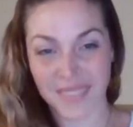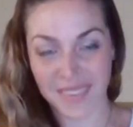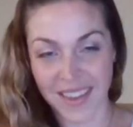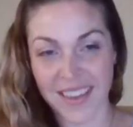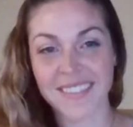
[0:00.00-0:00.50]

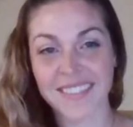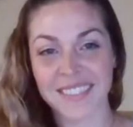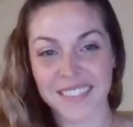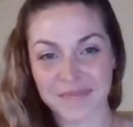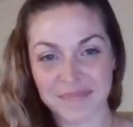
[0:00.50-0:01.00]

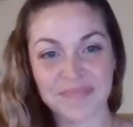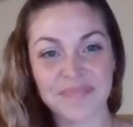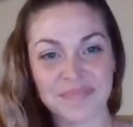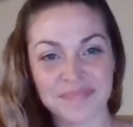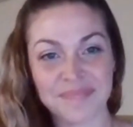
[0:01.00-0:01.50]

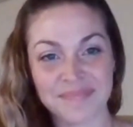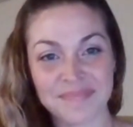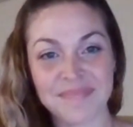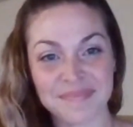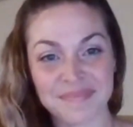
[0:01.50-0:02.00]

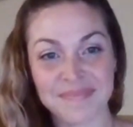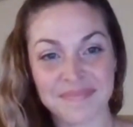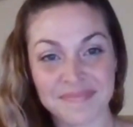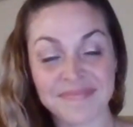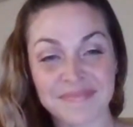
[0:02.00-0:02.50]

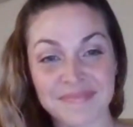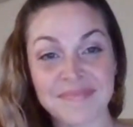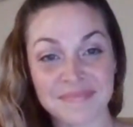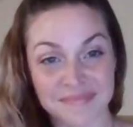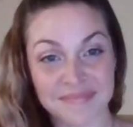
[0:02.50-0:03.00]

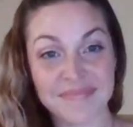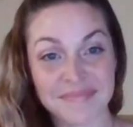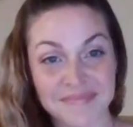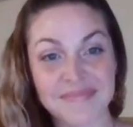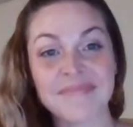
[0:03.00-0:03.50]

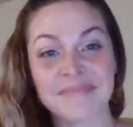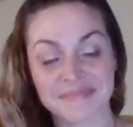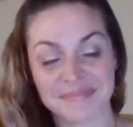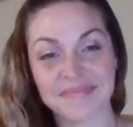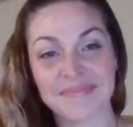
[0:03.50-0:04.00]

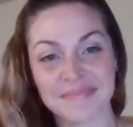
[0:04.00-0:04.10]
(silent)